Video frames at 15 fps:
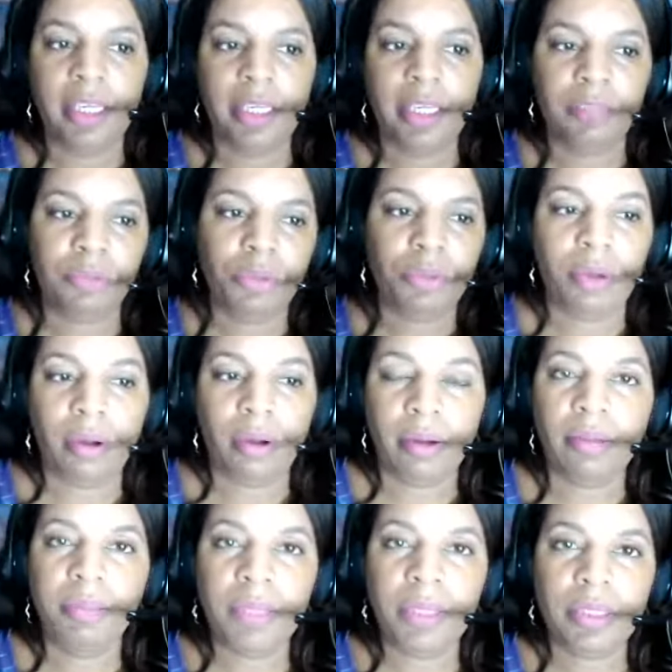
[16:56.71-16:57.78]
If you
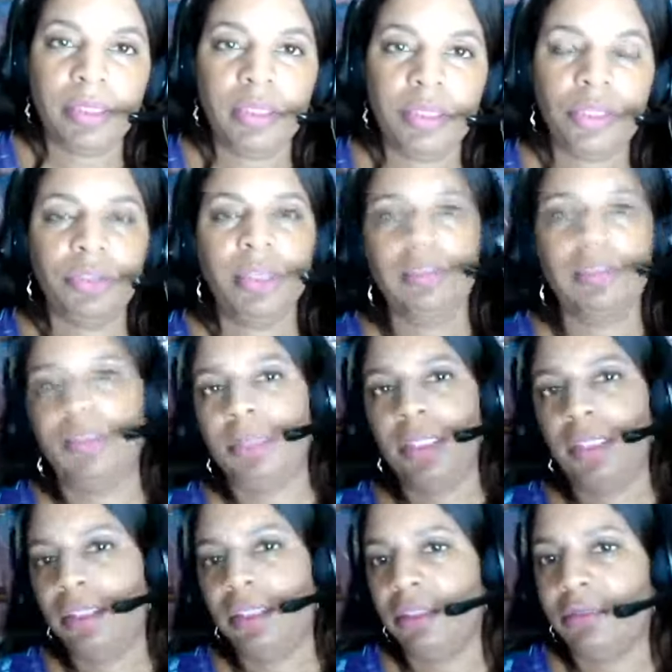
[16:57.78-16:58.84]
are a business, you have to be
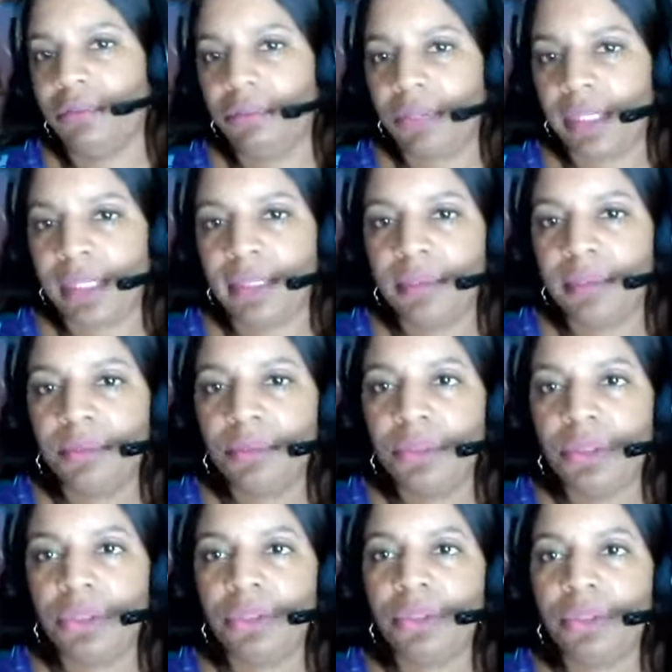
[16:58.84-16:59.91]
careful that
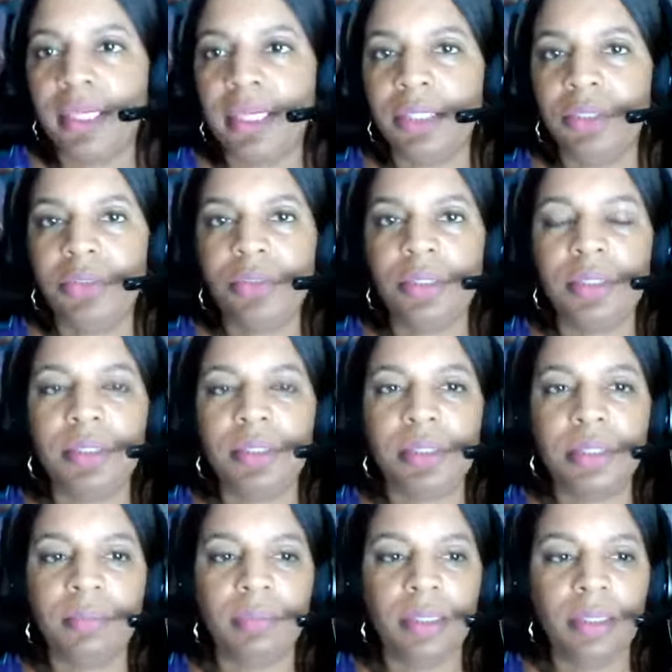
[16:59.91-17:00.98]
you're not using
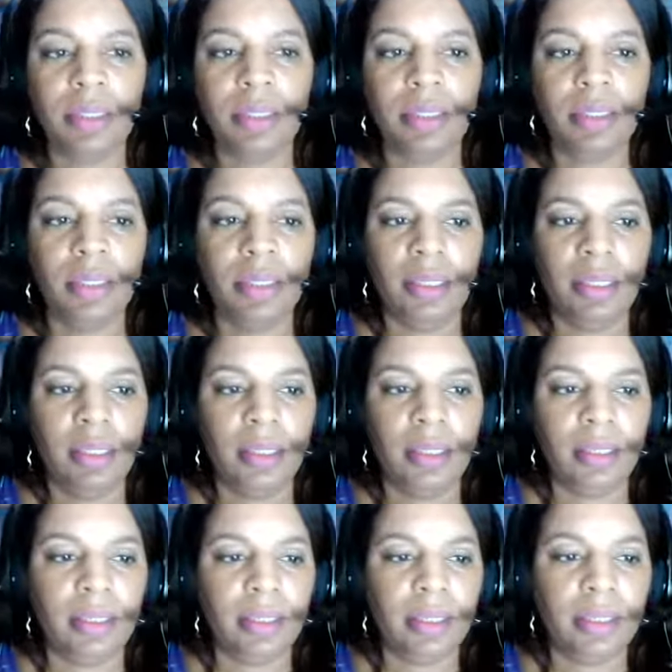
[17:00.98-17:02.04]
something
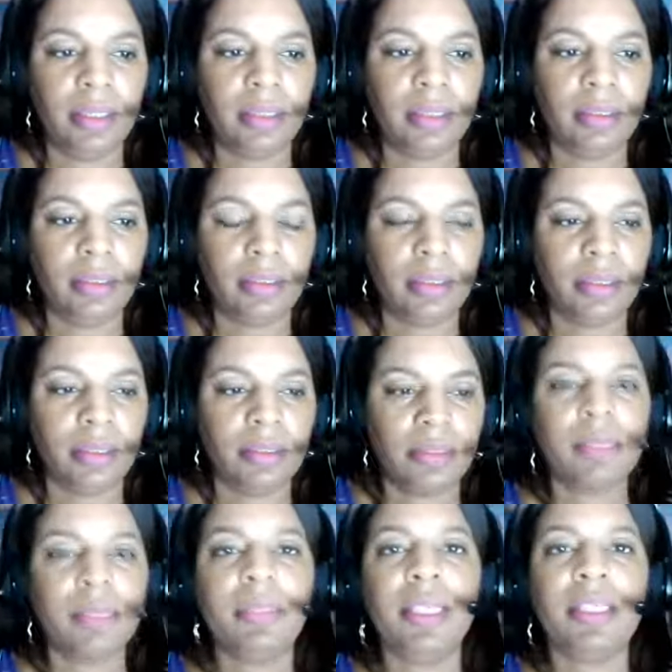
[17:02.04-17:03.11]
and
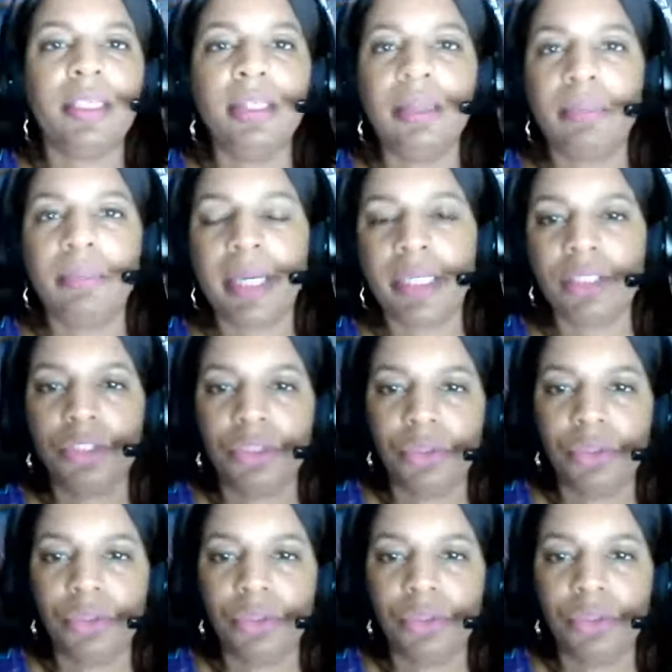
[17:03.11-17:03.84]
somebody can come back and